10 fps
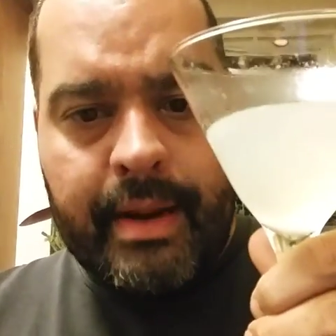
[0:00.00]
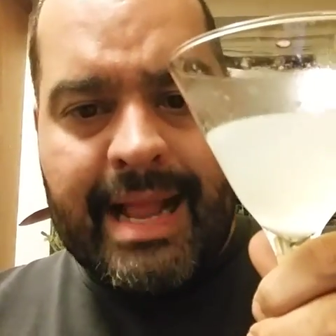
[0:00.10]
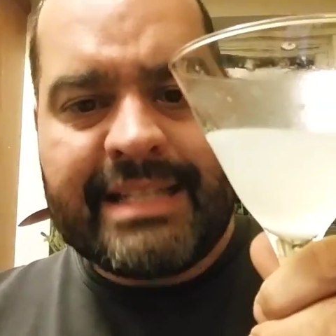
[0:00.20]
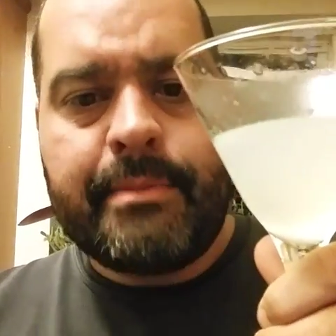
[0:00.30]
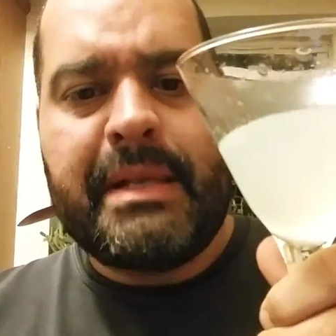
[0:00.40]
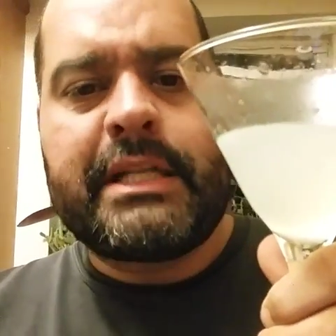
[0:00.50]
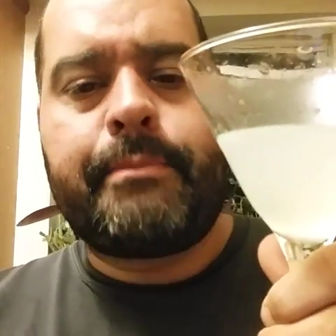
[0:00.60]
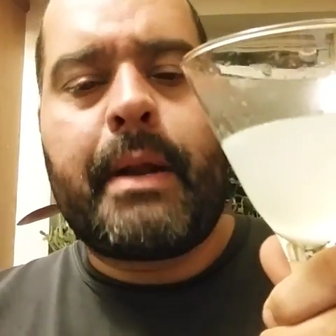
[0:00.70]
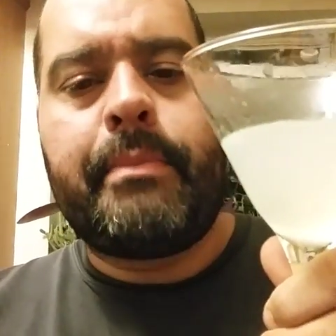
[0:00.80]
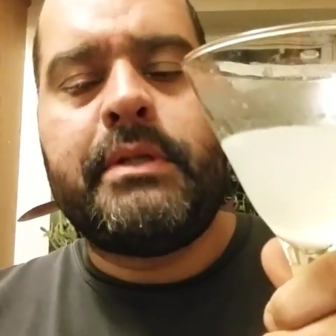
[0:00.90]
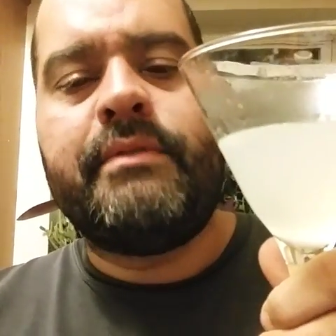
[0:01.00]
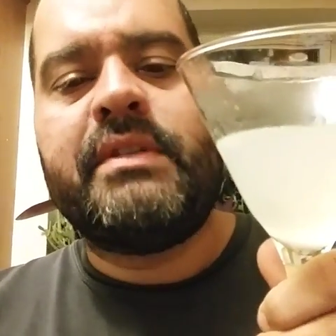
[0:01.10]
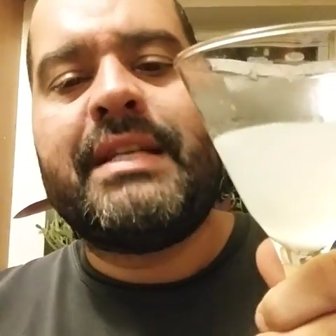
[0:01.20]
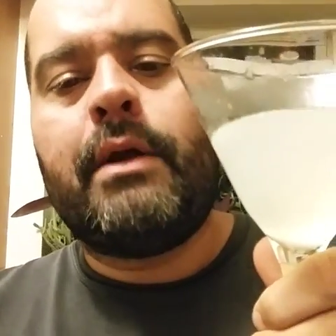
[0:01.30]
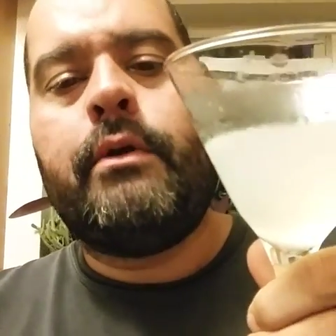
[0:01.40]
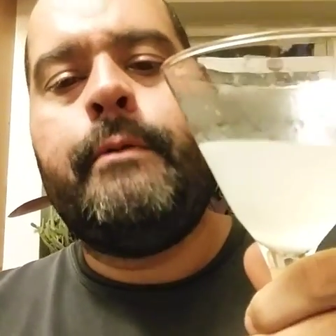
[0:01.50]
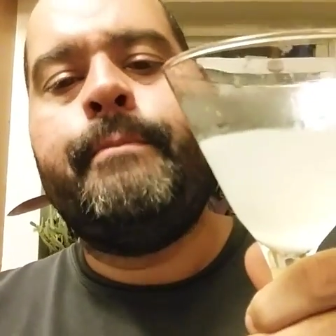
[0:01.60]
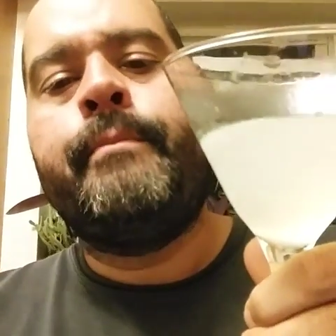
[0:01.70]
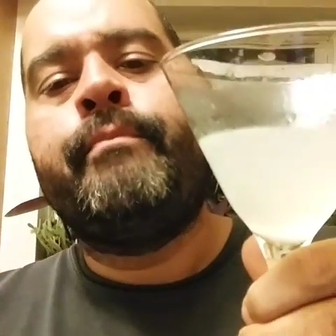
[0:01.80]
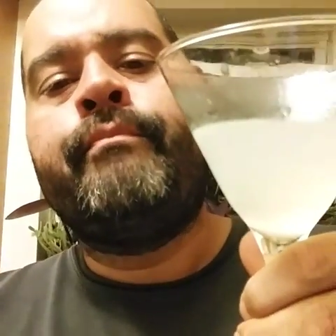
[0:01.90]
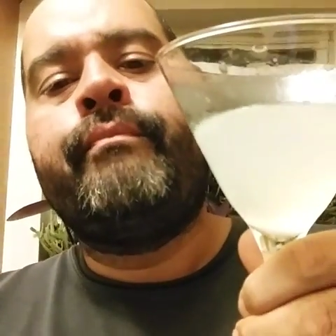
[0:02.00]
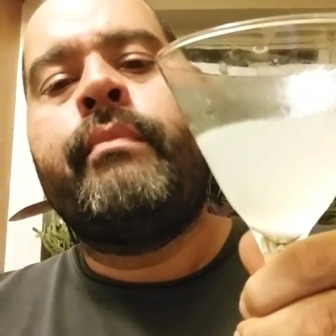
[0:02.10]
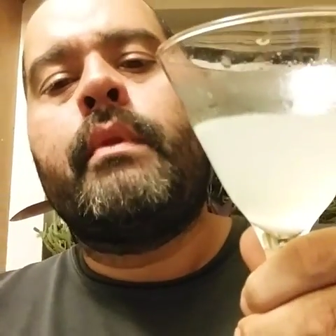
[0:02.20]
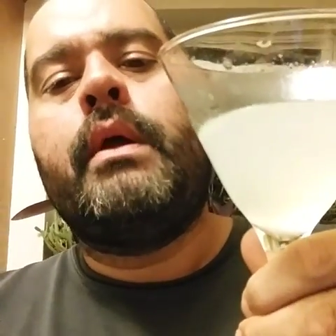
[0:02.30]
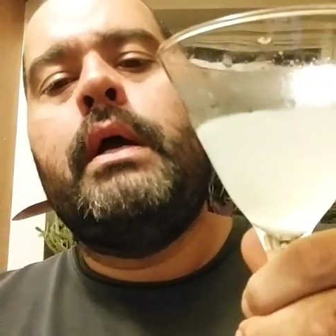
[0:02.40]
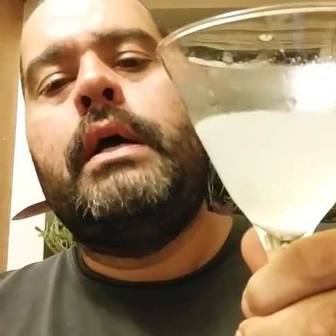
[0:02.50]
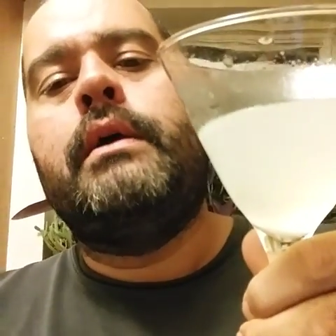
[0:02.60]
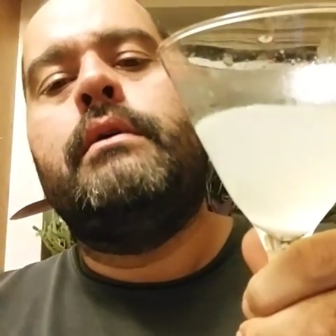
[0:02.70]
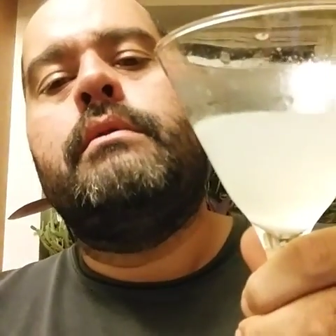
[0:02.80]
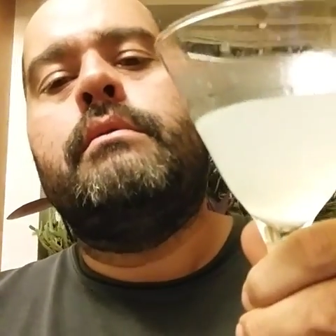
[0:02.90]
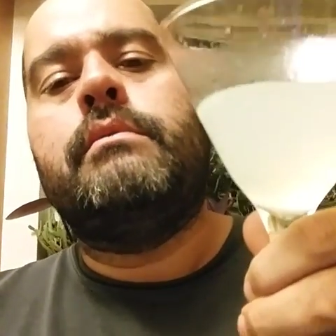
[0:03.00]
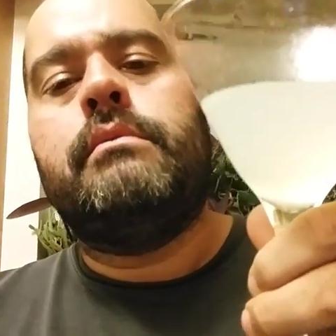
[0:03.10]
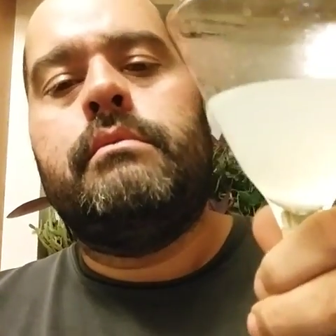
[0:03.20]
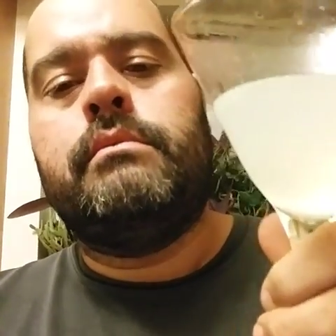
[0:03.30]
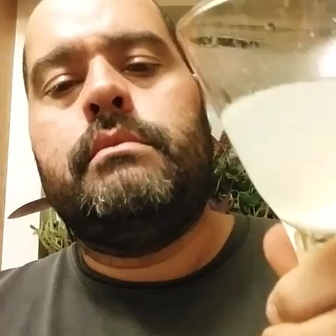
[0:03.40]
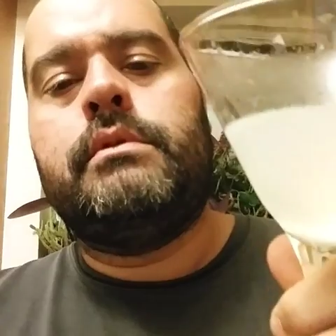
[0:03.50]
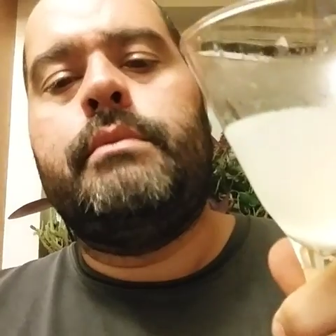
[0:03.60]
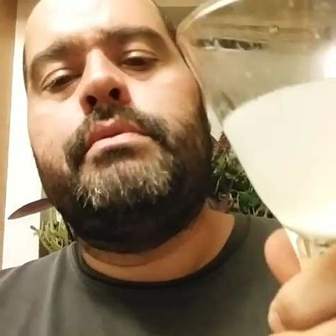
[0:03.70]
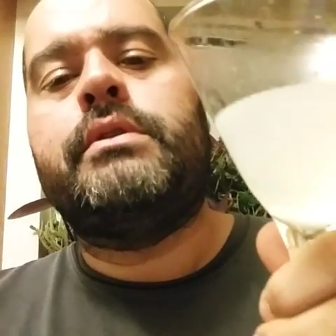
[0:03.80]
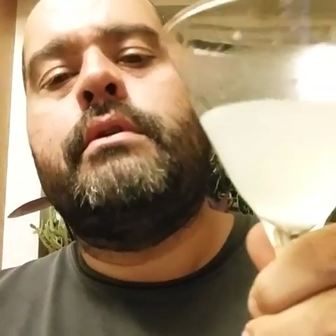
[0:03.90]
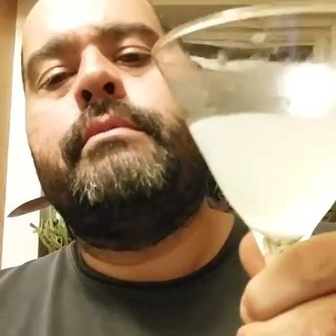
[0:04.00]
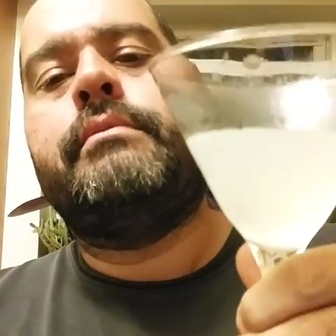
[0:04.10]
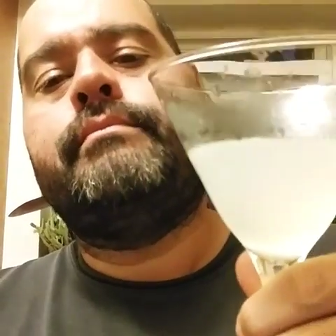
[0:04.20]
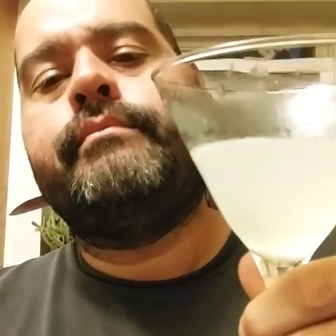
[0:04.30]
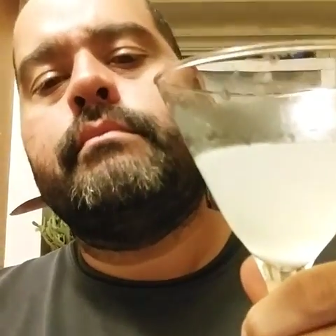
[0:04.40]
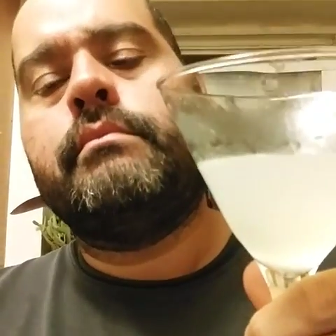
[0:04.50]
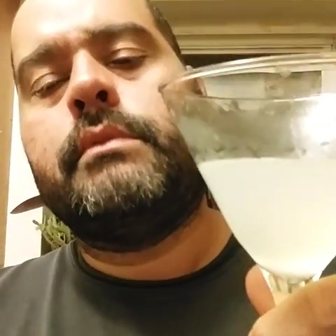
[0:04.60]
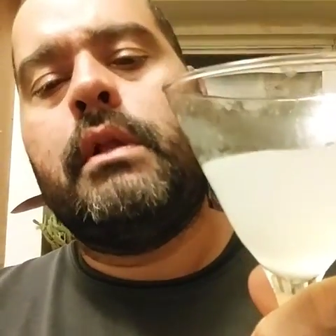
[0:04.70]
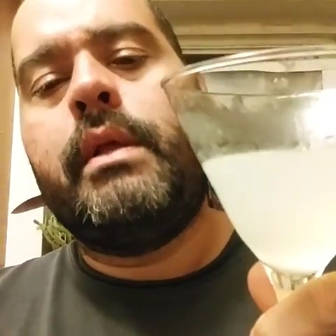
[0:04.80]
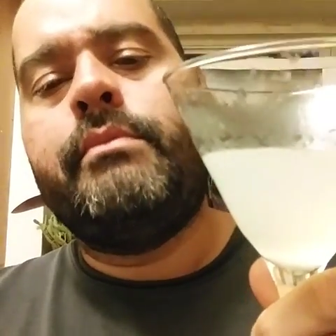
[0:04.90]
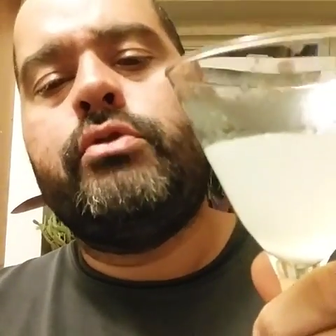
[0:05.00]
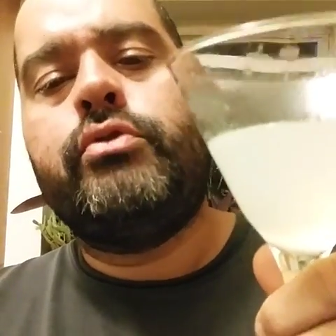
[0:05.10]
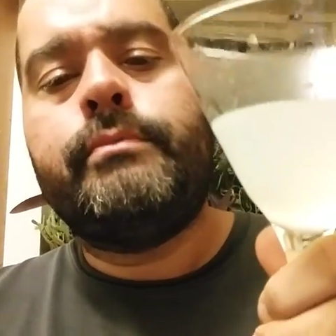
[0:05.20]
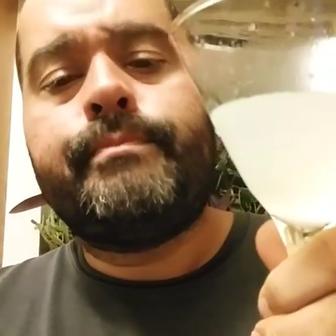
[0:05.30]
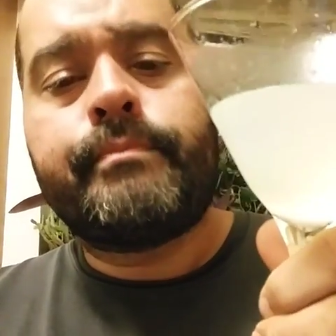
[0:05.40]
It has the basic properties of a sour, uh, simple syrup, lemon juice.